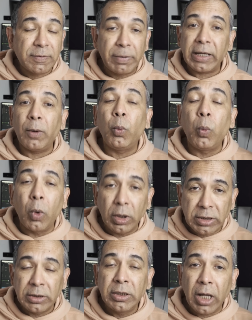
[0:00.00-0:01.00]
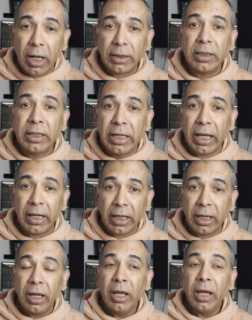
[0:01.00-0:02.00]
but I was not
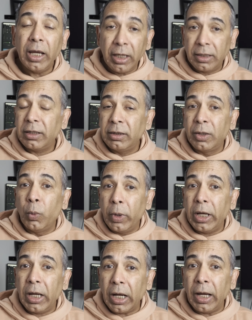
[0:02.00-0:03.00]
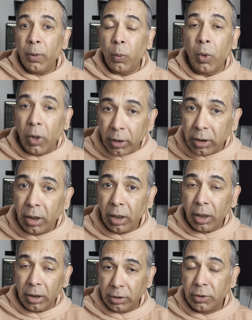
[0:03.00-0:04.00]
getting it the way I want
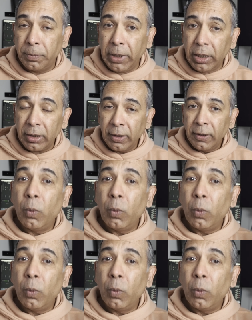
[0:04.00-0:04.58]
it to be.